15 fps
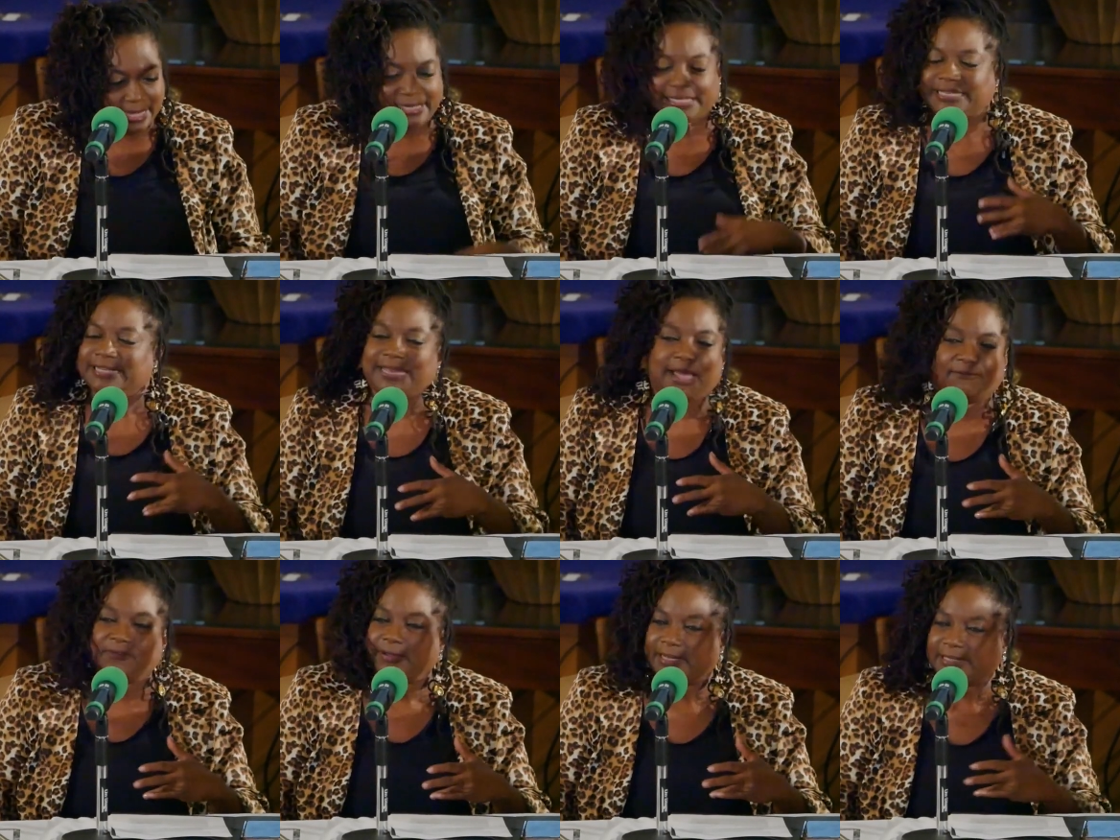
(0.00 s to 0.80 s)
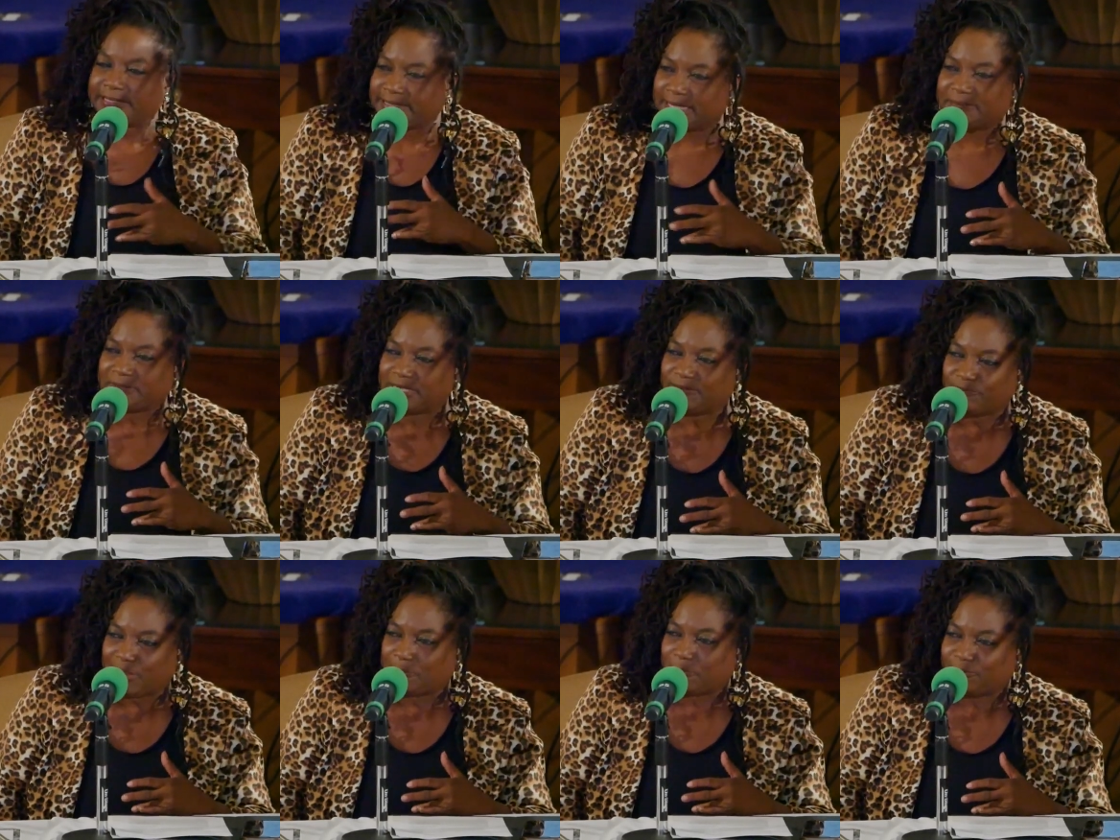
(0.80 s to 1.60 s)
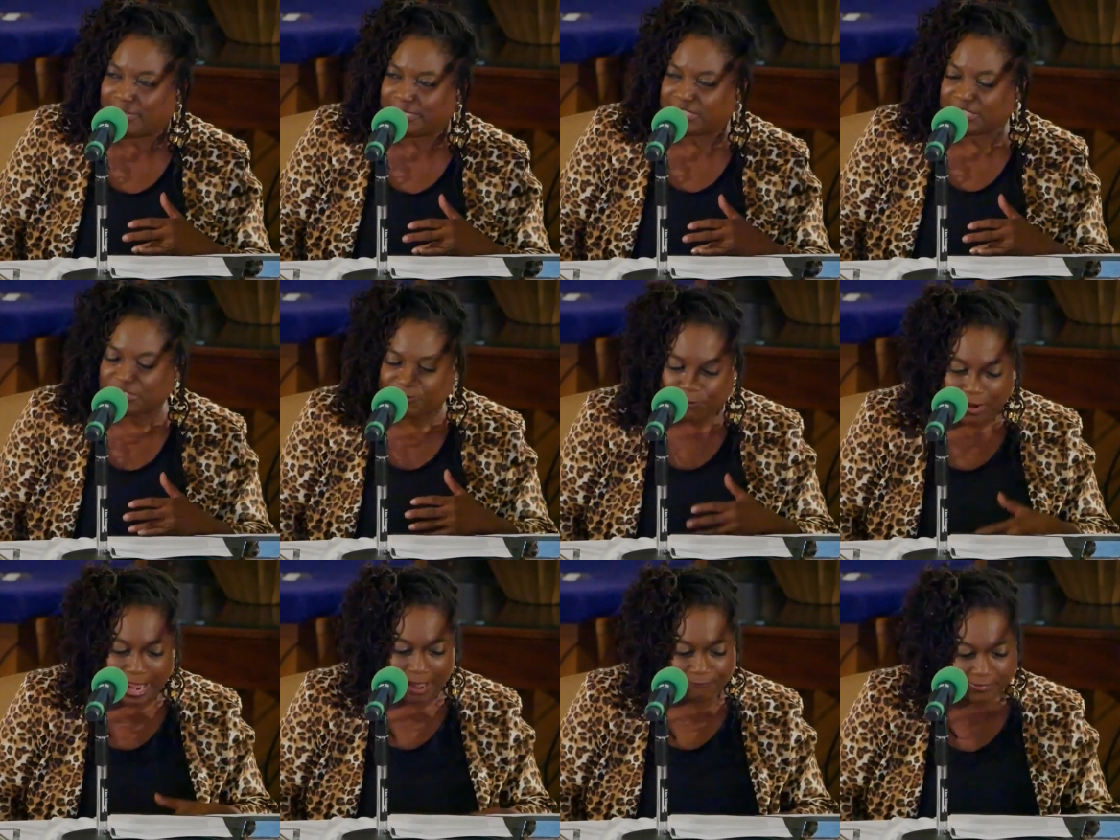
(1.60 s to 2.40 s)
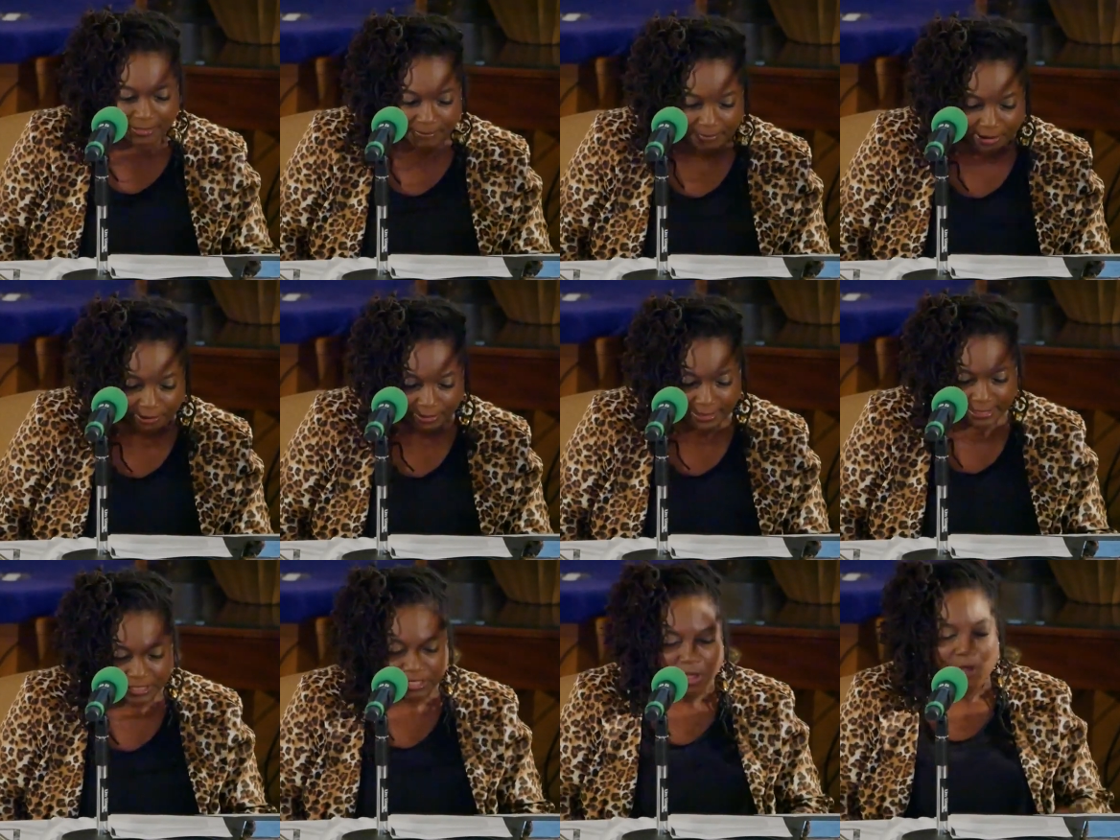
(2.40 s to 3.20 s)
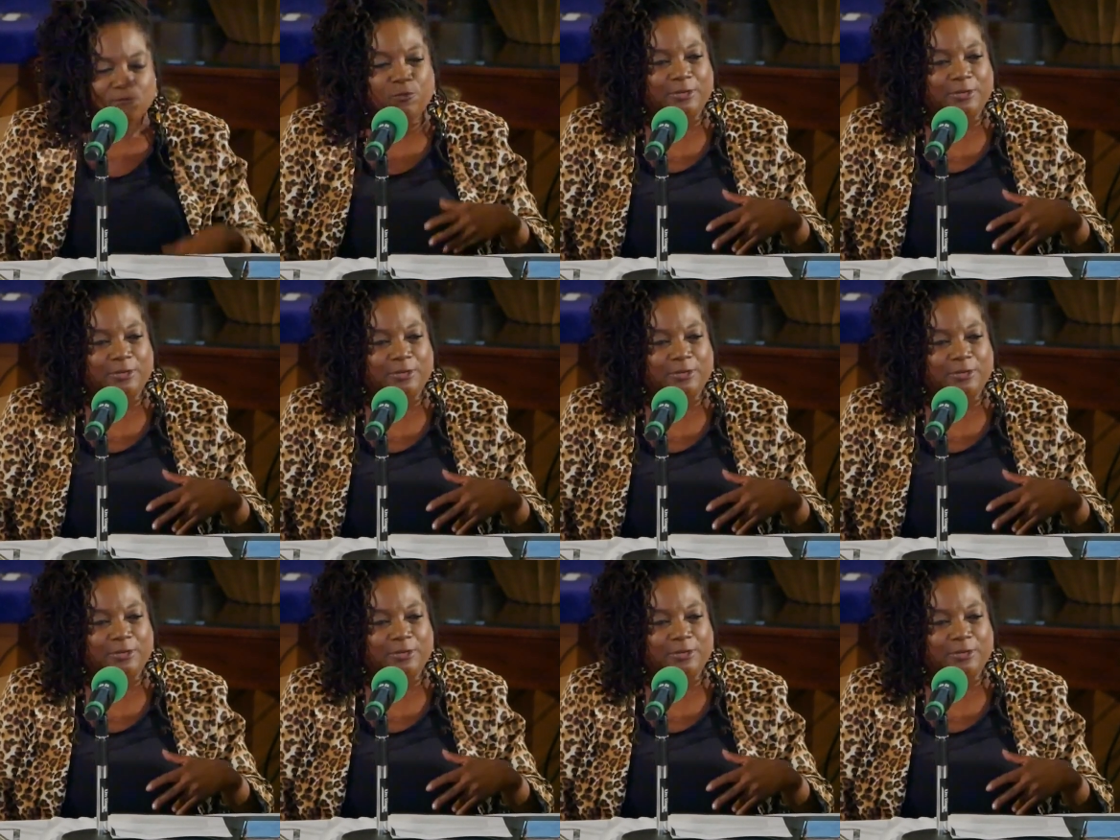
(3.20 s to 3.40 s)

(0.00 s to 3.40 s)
It has never attempted reparations for African Americans